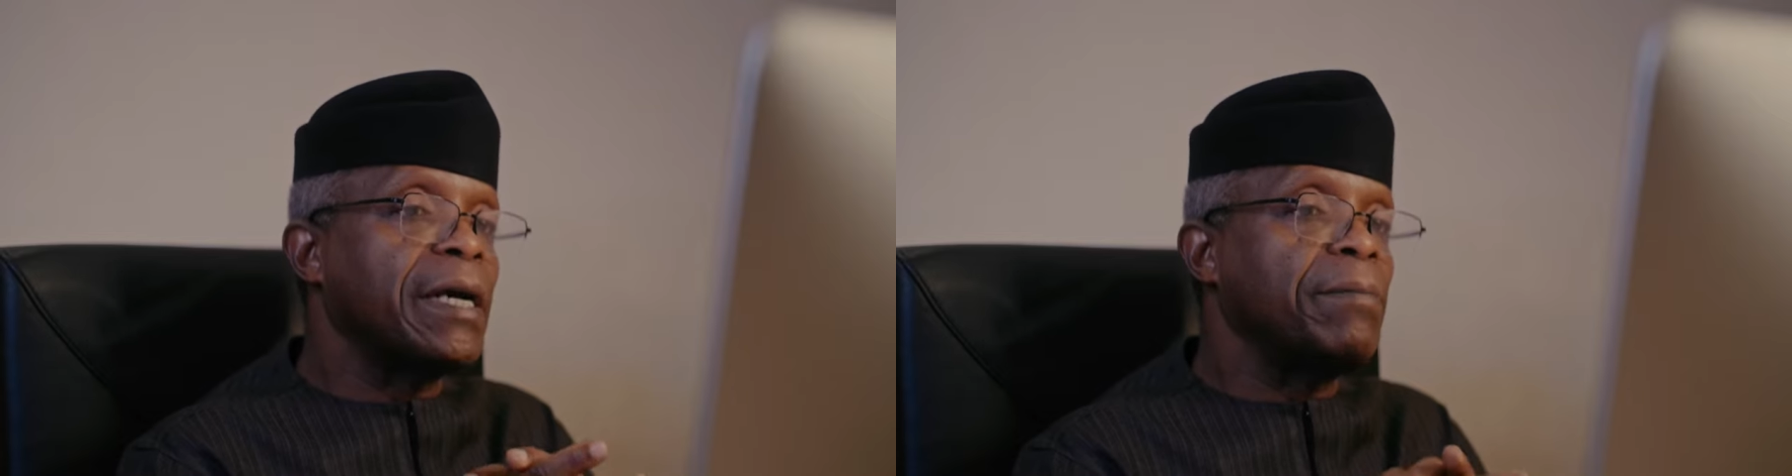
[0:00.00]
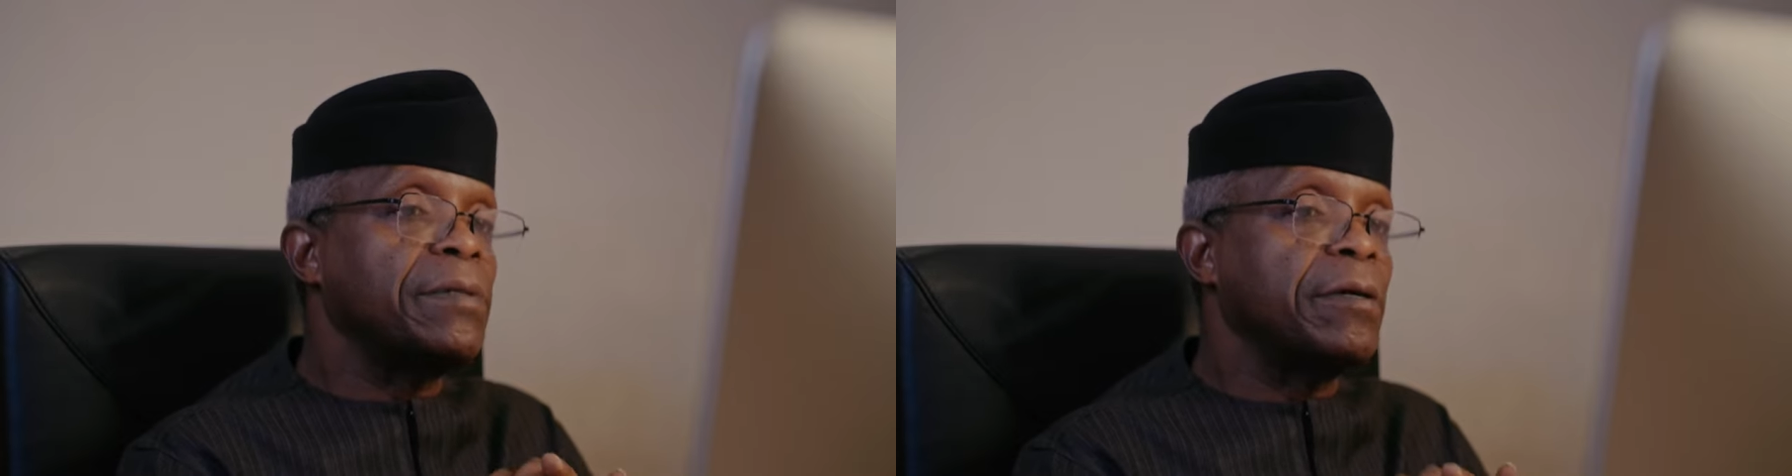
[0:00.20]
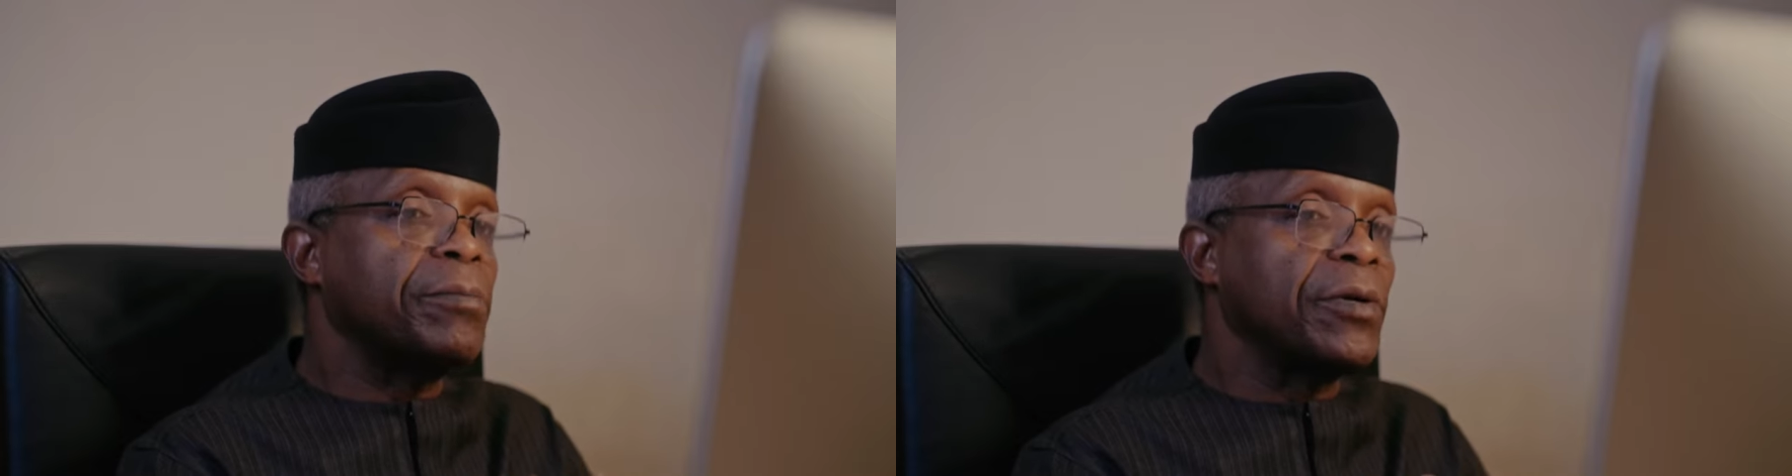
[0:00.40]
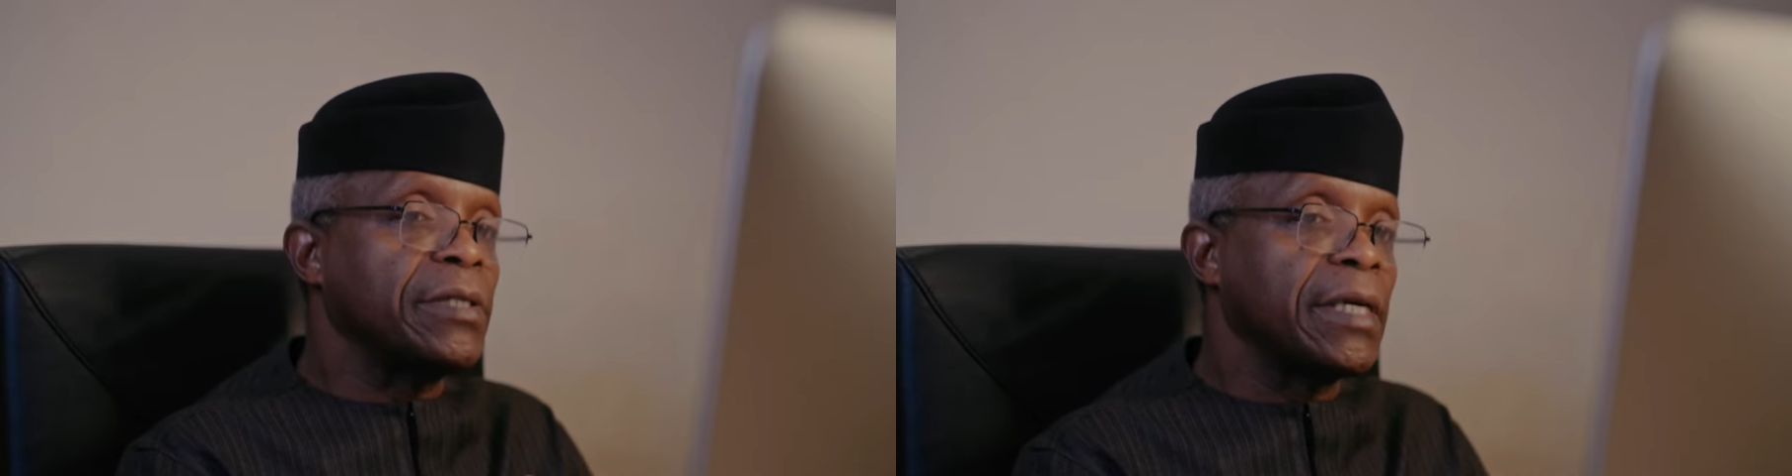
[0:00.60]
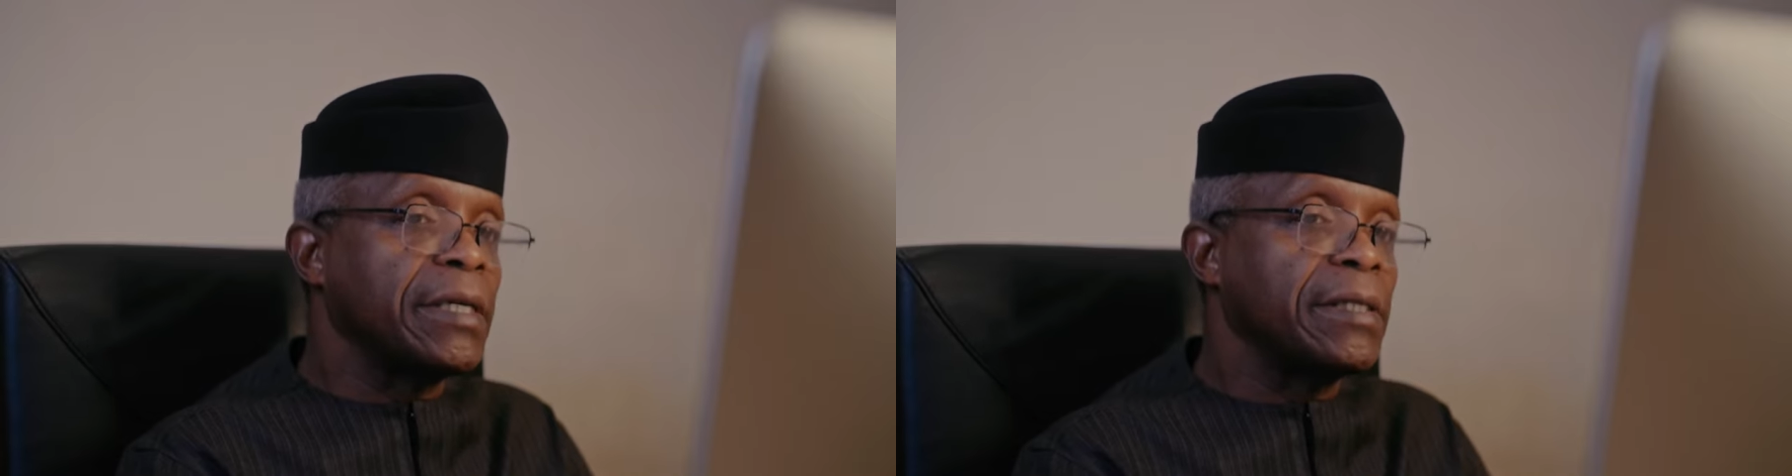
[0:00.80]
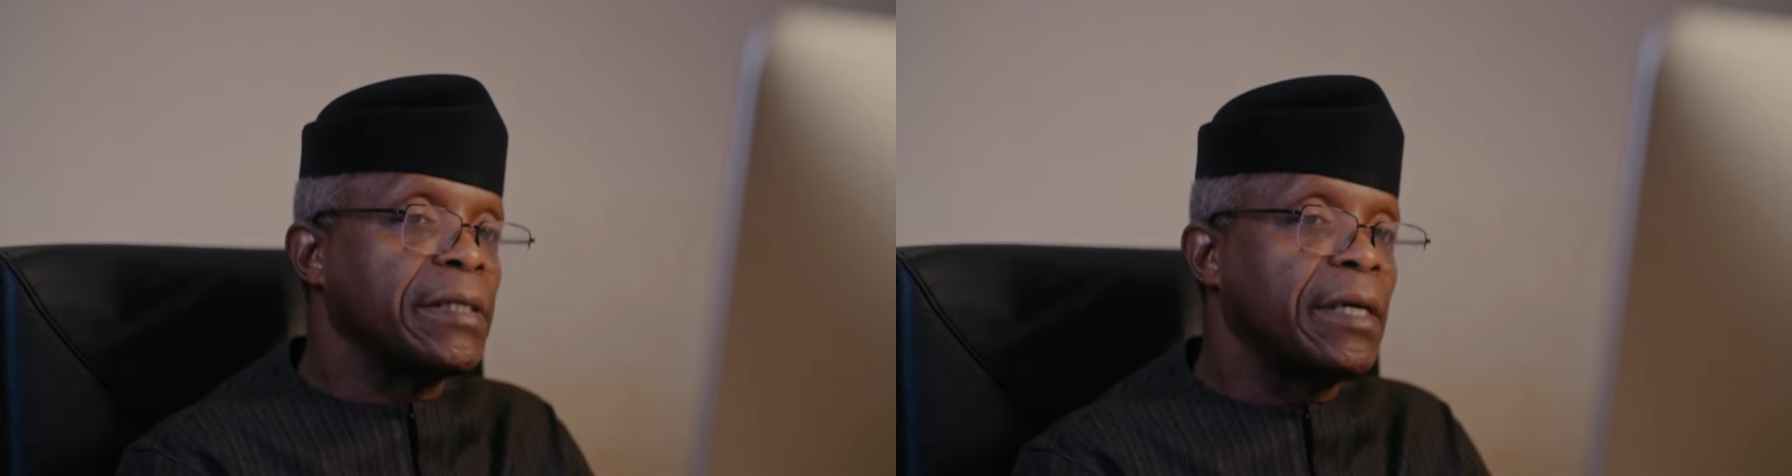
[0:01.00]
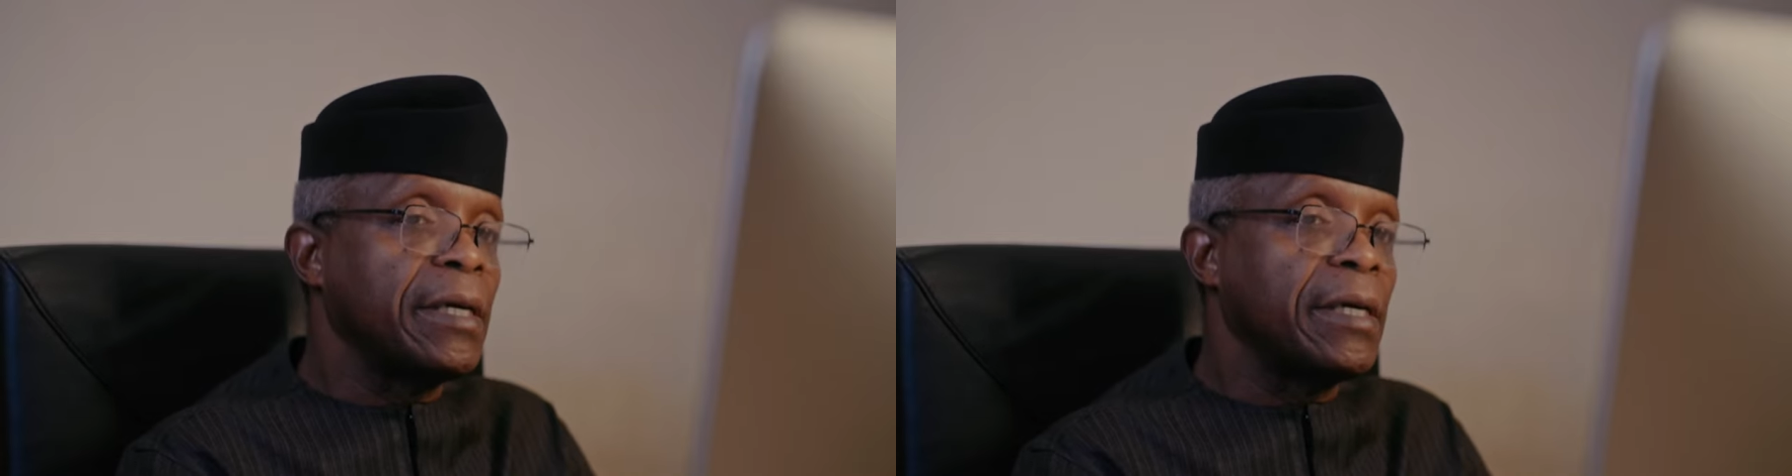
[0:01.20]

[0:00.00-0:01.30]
capital projects